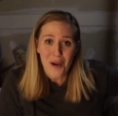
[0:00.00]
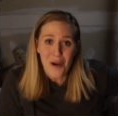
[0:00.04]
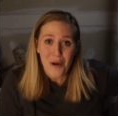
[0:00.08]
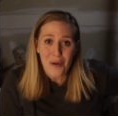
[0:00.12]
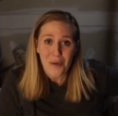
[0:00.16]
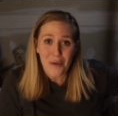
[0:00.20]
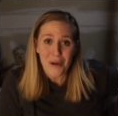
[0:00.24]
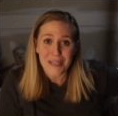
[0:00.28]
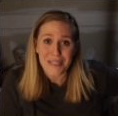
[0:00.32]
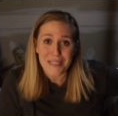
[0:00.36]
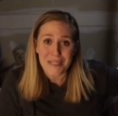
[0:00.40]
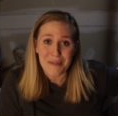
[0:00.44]

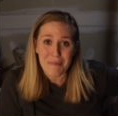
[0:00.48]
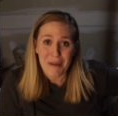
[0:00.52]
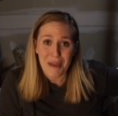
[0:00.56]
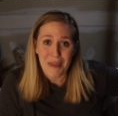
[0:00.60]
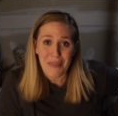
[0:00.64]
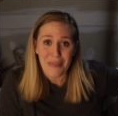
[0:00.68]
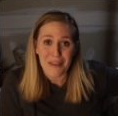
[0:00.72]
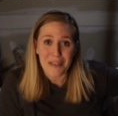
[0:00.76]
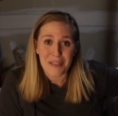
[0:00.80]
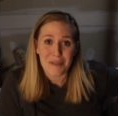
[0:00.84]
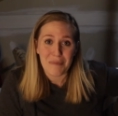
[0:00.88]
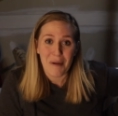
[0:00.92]
ways to
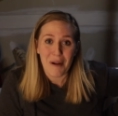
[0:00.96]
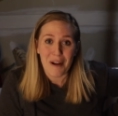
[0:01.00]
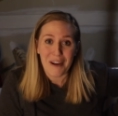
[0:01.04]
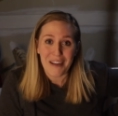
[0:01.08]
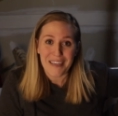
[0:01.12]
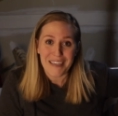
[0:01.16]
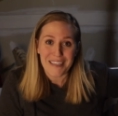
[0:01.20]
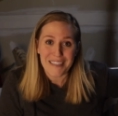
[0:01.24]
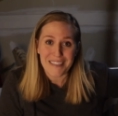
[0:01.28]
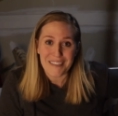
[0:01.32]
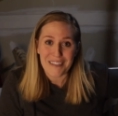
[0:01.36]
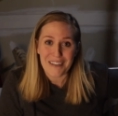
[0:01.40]
make this part
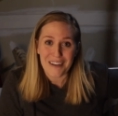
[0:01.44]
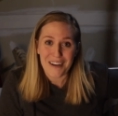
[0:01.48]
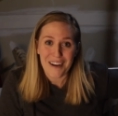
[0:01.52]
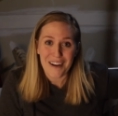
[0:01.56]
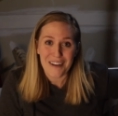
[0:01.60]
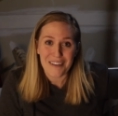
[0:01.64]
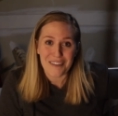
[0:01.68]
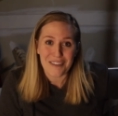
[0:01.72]
easier,